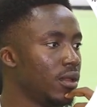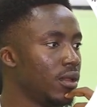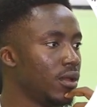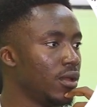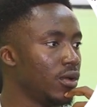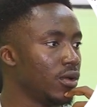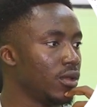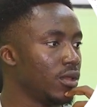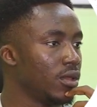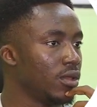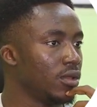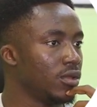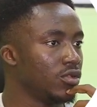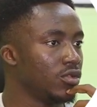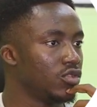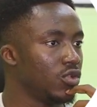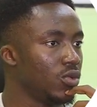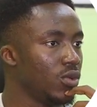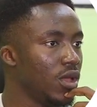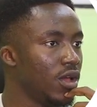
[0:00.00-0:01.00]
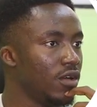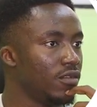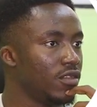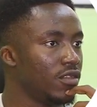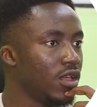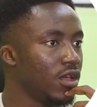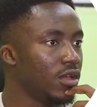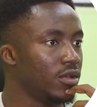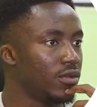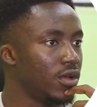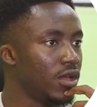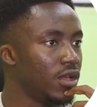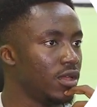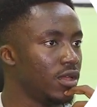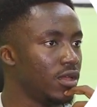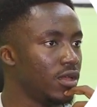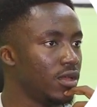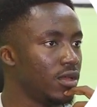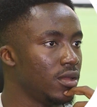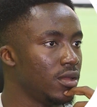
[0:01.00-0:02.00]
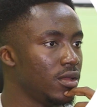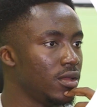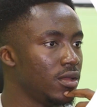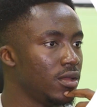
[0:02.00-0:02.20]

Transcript: Okay. So we have that right here.